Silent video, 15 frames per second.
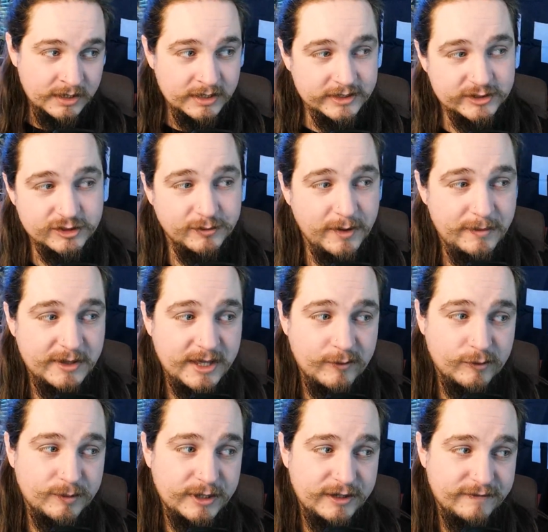So maybe that
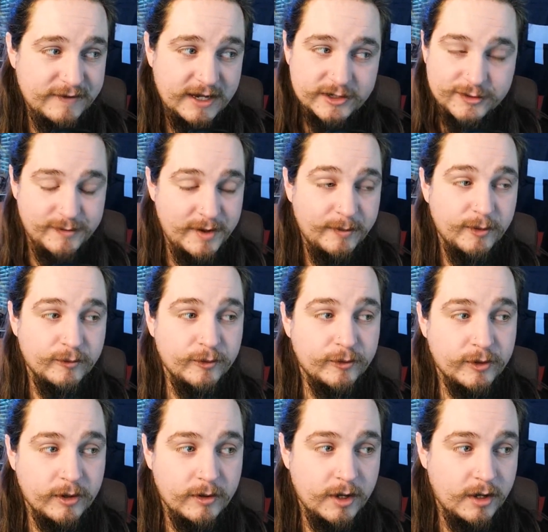will play a factor. Maybe
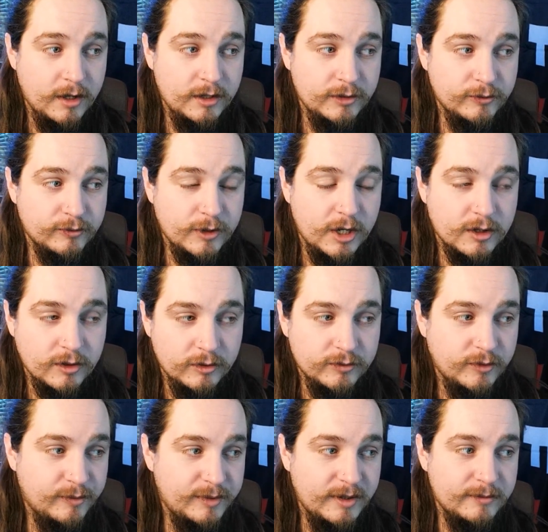Luke Rockhold
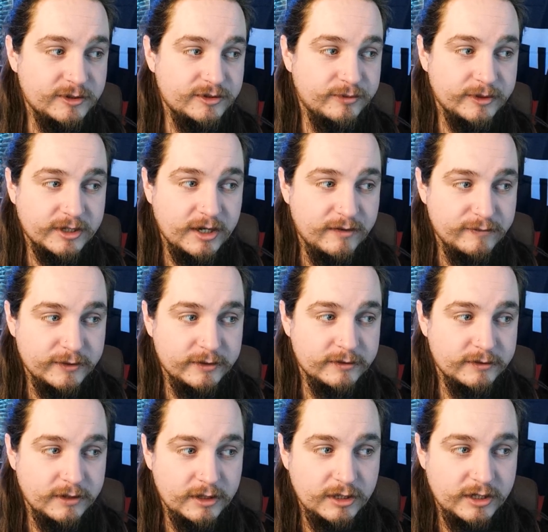will be able to recover
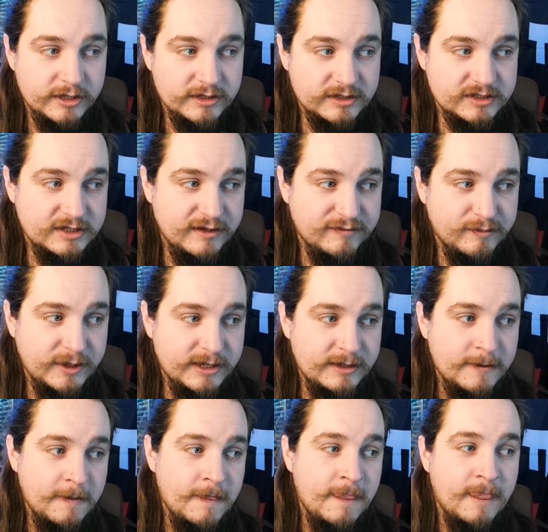a lot of the stuff, but
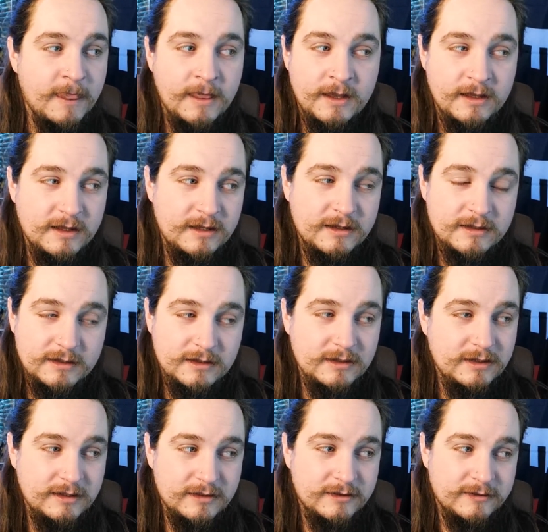
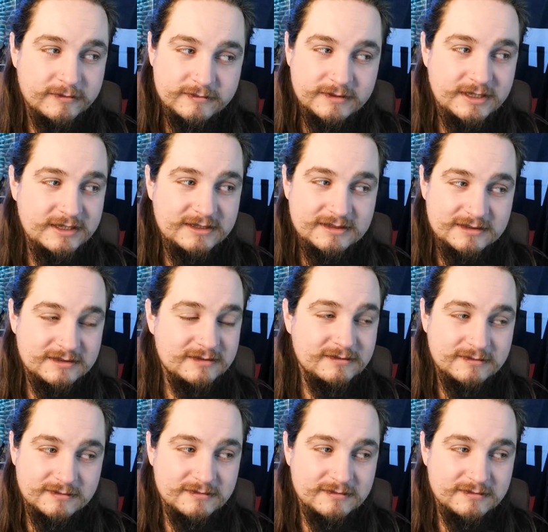you know, his